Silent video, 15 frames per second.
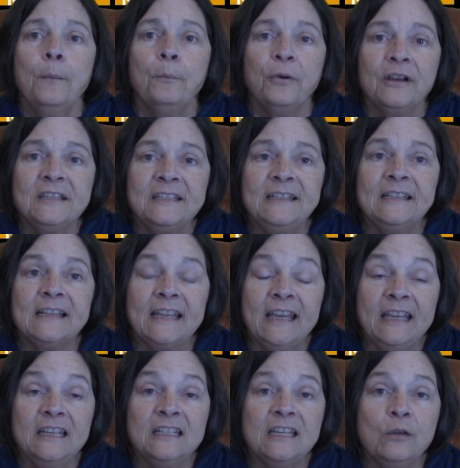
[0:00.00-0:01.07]
President
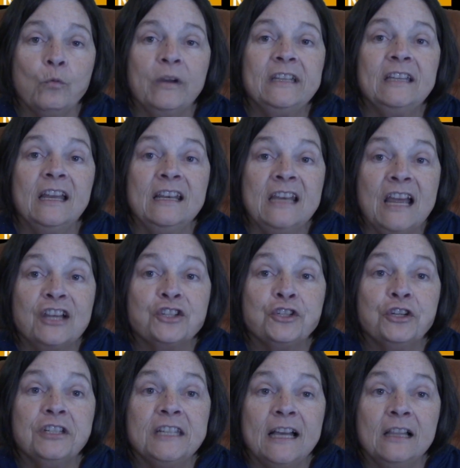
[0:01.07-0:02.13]
Kennedy went on
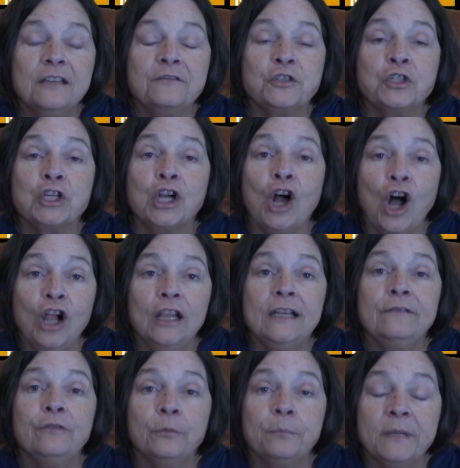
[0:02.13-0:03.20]
national television
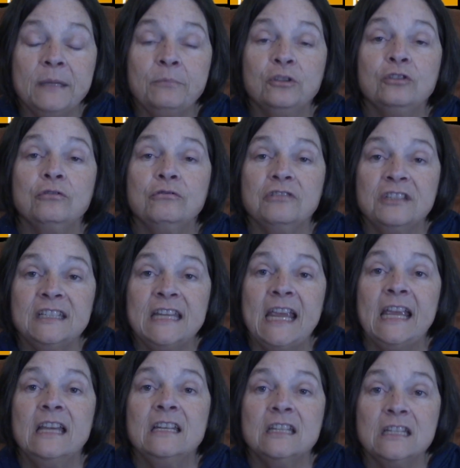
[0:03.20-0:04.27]
calling for people to
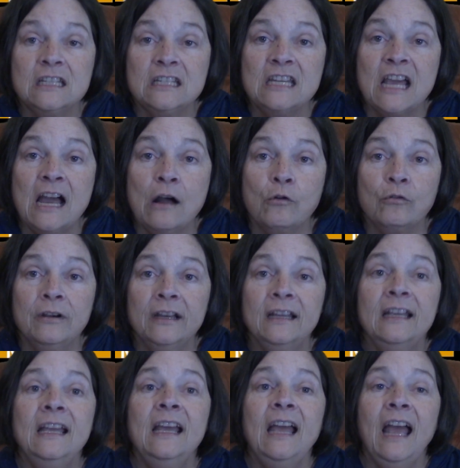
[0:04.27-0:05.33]
stand down
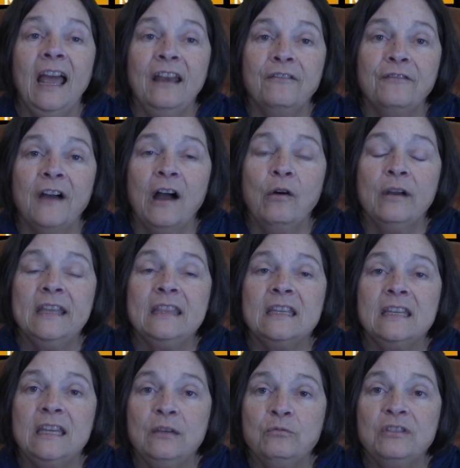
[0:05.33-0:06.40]
and vowing
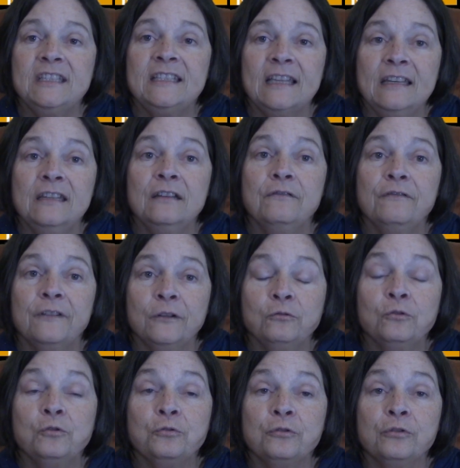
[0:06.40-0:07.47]
that he would send in
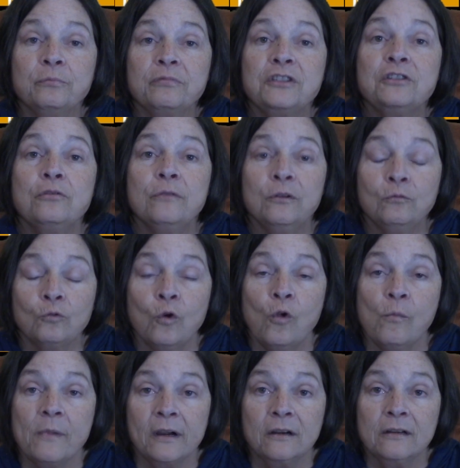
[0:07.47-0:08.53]
federal troops to
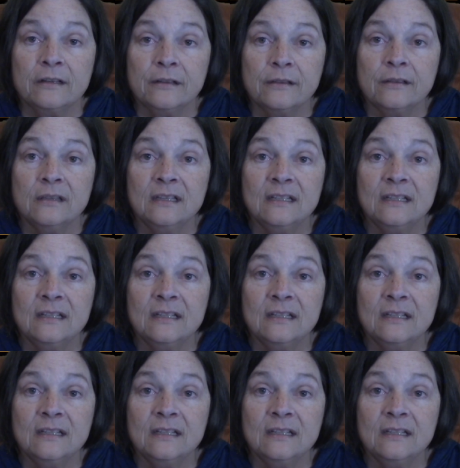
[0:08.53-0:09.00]
enroll Meredith.